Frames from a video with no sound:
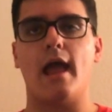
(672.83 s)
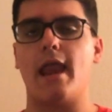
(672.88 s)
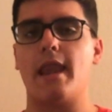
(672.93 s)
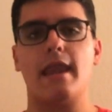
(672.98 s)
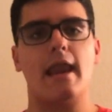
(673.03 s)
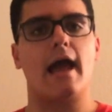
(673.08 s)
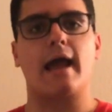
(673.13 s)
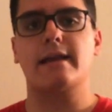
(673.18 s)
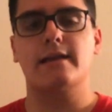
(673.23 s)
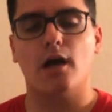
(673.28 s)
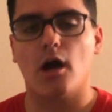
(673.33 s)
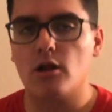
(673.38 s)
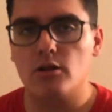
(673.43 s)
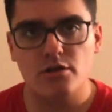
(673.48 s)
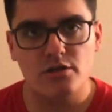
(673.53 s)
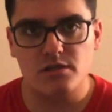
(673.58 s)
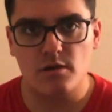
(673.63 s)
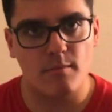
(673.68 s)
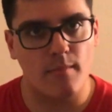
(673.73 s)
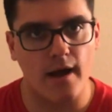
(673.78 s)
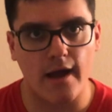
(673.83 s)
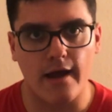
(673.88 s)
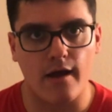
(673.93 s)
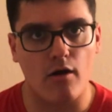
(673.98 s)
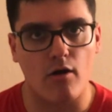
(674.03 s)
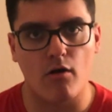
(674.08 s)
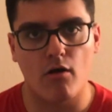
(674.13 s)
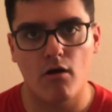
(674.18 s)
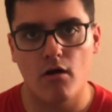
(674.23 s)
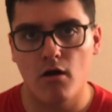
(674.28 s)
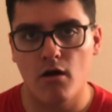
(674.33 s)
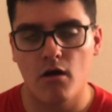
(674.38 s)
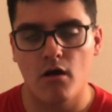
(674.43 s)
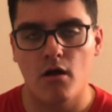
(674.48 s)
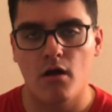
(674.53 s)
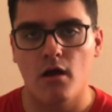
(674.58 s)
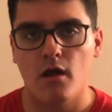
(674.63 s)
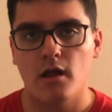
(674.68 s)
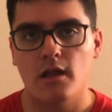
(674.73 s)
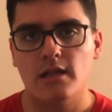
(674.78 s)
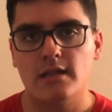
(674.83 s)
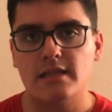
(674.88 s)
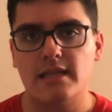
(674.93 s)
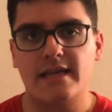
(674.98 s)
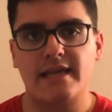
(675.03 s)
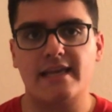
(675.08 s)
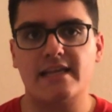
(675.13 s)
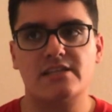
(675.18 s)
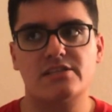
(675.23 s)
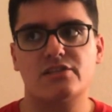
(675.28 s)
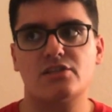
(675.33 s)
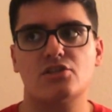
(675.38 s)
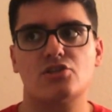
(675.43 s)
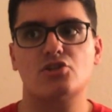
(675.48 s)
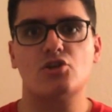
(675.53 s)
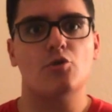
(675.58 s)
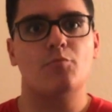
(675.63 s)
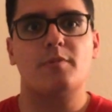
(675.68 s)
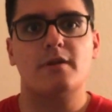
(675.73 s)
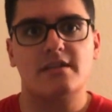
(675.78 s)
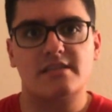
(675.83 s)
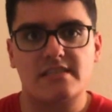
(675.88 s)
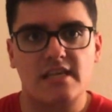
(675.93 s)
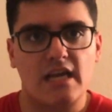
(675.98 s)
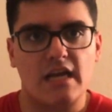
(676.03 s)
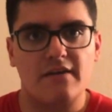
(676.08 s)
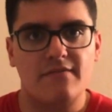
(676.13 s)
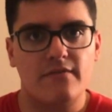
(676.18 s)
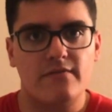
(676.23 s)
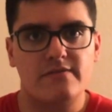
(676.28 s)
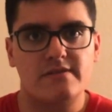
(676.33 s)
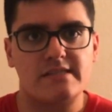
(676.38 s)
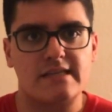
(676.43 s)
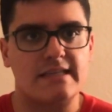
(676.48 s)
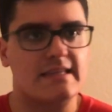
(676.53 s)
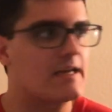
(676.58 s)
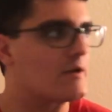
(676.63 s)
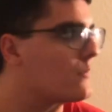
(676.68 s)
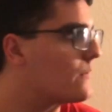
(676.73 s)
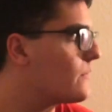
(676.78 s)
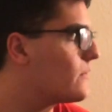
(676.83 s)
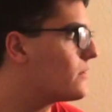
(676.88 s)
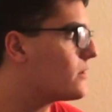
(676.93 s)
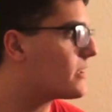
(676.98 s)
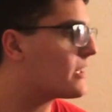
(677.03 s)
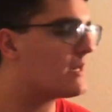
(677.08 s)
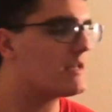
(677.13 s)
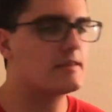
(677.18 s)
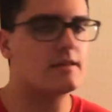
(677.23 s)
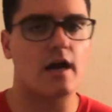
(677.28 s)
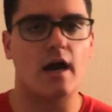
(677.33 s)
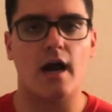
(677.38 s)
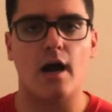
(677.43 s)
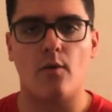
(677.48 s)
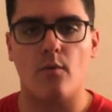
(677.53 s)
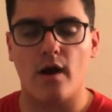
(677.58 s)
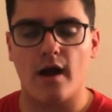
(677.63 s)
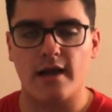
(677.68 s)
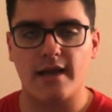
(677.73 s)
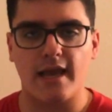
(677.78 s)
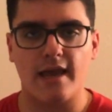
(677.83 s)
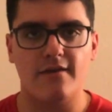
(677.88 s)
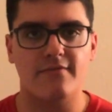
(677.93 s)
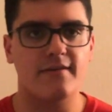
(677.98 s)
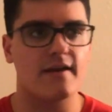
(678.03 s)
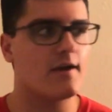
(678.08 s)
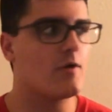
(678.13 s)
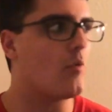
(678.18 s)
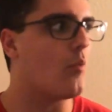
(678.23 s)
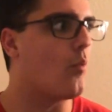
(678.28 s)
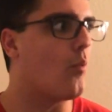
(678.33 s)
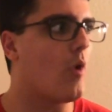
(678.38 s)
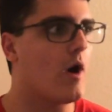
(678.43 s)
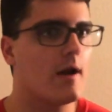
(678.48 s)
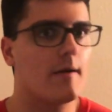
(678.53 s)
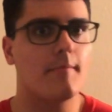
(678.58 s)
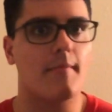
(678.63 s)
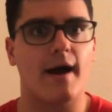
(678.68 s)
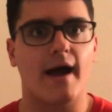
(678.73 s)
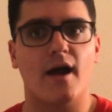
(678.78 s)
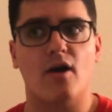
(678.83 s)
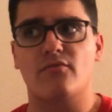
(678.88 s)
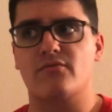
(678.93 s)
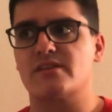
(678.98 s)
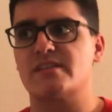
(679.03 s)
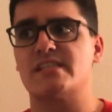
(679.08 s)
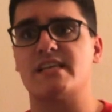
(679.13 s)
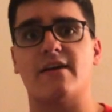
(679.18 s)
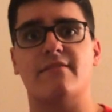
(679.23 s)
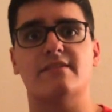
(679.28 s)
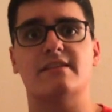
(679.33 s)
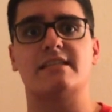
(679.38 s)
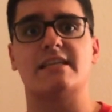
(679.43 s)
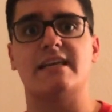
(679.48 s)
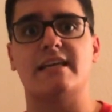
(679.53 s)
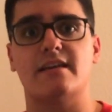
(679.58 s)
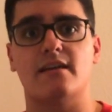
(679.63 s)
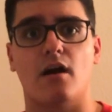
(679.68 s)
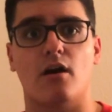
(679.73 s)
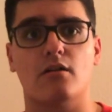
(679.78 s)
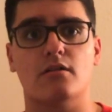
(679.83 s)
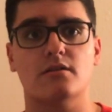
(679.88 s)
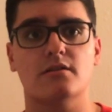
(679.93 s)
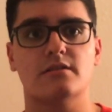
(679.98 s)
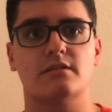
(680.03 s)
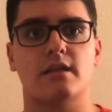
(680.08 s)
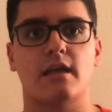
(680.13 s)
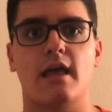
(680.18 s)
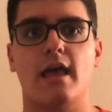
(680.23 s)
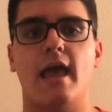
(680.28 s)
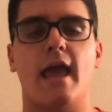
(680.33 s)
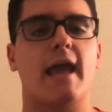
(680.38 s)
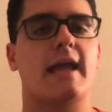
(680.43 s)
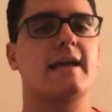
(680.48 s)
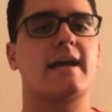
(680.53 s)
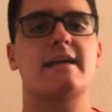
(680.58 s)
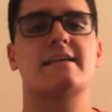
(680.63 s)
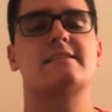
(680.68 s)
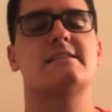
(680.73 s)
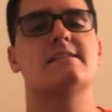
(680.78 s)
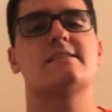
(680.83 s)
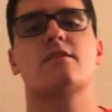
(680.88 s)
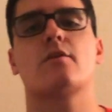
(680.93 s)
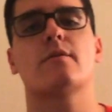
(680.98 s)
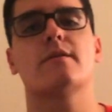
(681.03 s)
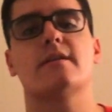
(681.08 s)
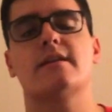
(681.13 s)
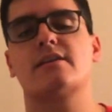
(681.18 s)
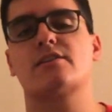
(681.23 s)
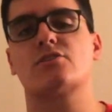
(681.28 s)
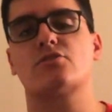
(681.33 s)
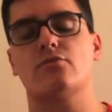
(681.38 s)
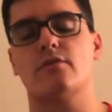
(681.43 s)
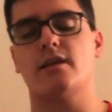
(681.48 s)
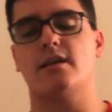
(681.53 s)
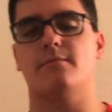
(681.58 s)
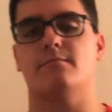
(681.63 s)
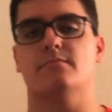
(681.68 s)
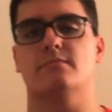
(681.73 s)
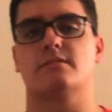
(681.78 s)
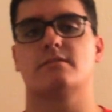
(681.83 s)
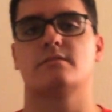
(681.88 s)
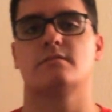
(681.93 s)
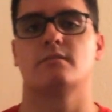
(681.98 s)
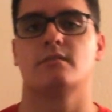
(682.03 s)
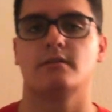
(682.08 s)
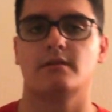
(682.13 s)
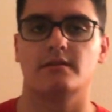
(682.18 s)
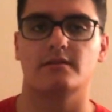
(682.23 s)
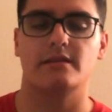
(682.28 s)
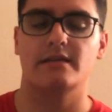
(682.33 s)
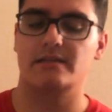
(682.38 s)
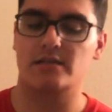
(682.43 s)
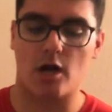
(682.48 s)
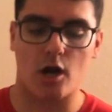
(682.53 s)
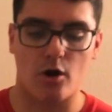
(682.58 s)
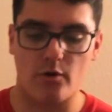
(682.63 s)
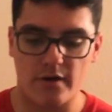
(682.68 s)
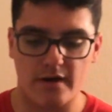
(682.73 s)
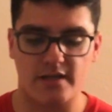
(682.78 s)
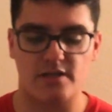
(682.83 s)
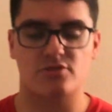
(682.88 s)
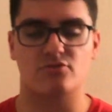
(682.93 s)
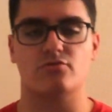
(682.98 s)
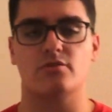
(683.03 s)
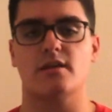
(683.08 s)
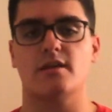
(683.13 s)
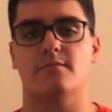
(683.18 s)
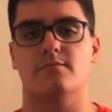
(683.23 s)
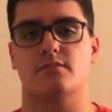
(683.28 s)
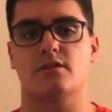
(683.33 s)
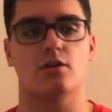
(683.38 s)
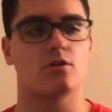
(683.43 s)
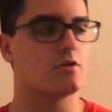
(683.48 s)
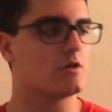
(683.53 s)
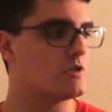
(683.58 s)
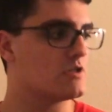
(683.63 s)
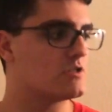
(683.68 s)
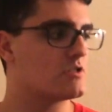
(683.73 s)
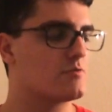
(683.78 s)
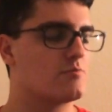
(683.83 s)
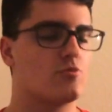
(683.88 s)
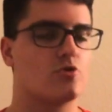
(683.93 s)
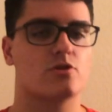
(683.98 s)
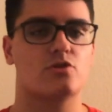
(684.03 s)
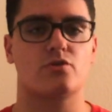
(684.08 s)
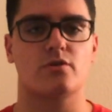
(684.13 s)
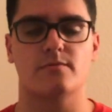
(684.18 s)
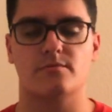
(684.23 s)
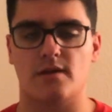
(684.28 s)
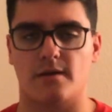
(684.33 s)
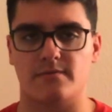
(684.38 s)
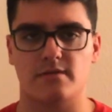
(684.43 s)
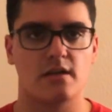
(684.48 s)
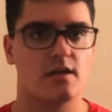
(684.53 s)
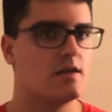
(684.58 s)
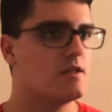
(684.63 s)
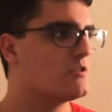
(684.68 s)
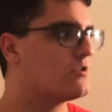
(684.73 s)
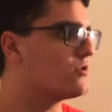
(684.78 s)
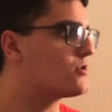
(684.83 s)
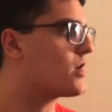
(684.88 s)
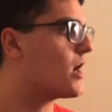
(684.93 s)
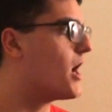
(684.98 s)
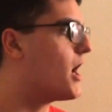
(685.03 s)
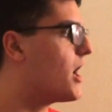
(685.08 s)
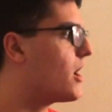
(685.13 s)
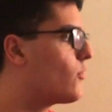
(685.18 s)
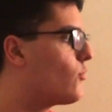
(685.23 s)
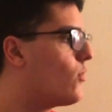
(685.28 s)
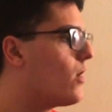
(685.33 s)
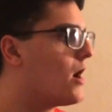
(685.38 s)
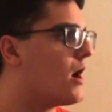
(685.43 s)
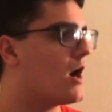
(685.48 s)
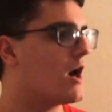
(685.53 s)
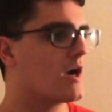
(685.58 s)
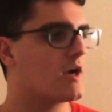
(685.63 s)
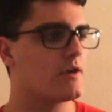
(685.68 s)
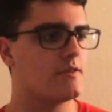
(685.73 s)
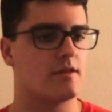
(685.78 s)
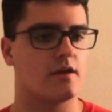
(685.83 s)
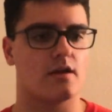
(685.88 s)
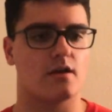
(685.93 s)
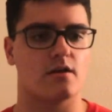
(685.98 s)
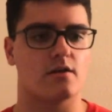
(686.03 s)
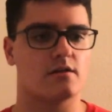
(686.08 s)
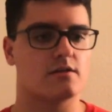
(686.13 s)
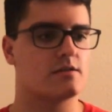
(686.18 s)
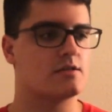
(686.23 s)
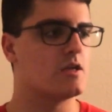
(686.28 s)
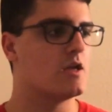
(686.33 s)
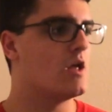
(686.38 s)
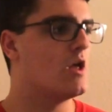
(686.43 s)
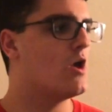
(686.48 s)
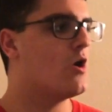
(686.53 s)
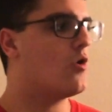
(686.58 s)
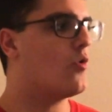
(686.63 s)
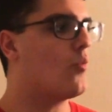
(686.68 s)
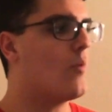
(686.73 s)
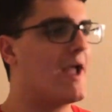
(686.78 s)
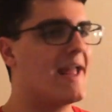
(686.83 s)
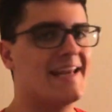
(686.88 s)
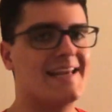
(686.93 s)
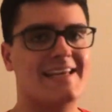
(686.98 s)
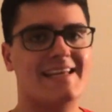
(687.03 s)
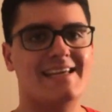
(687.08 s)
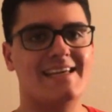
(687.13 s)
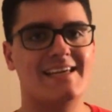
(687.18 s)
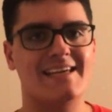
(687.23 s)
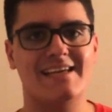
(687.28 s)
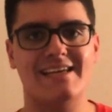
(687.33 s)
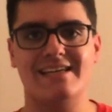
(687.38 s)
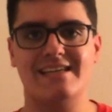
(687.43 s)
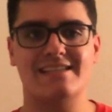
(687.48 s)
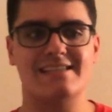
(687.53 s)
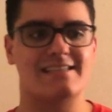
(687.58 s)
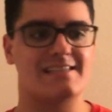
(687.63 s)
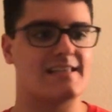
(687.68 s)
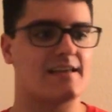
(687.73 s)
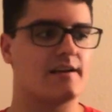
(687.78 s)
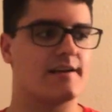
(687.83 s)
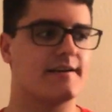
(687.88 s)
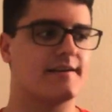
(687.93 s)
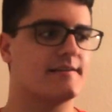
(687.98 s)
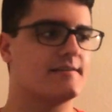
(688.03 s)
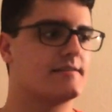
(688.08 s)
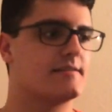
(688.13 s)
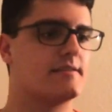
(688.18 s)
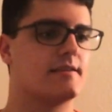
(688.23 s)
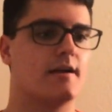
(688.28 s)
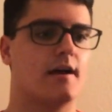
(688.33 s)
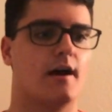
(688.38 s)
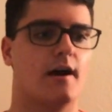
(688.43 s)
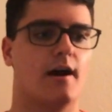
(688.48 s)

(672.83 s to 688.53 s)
$9 a mile. Like, it's the stupidest thing I've ever seen. Like, we were looking at the Hot Walk Cafe, 1 mile for $17. And guys, these aren't extremes. These aren't extremes. I'll look at some more extreme shops. There's Hot Walk, there's Wendy's, there's